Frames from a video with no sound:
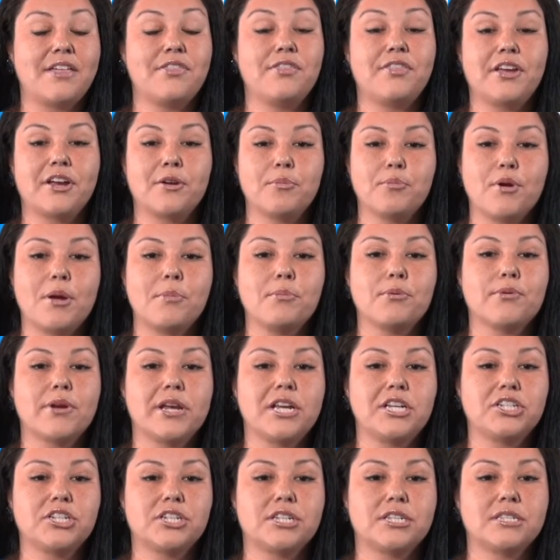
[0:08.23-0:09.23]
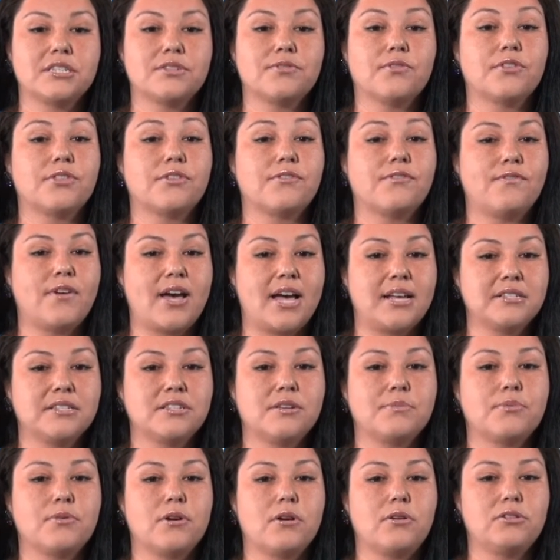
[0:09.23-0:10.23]
and their preparations for the
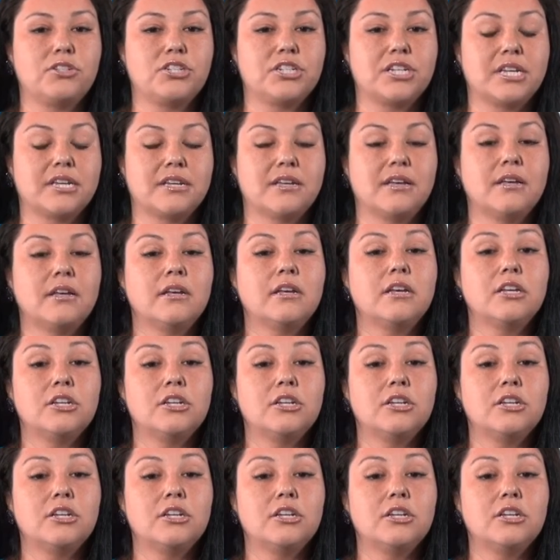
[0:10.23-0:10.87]
fast approaching